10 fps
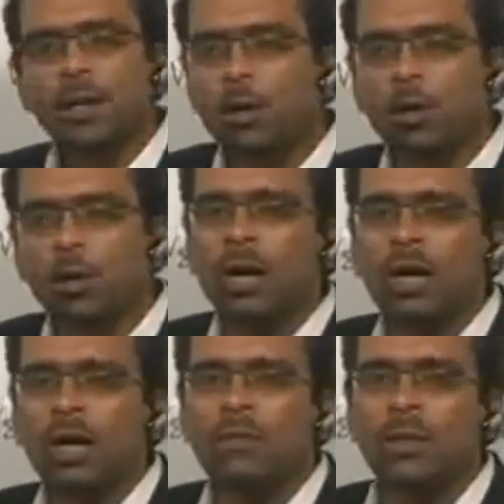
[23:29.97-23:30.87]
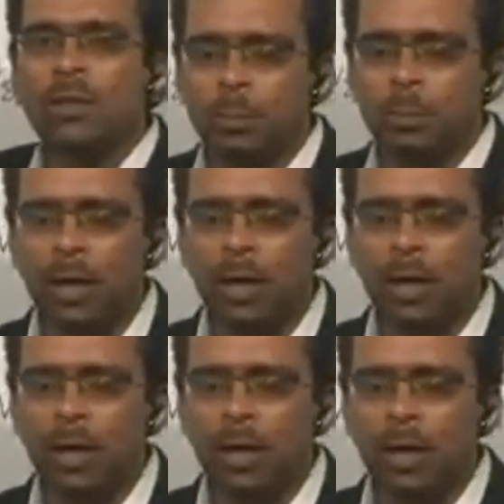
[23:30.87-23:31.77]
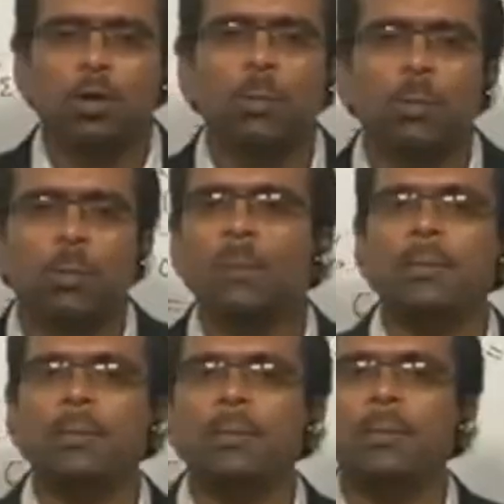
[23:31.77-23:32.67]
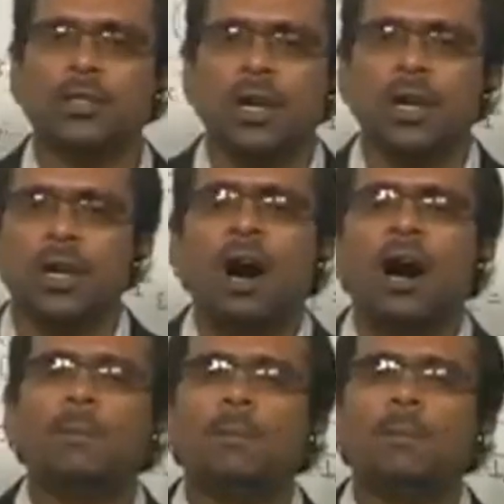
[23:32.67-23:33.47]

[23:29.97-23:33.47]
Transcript: never it will go to cutoff region. But the new problem is,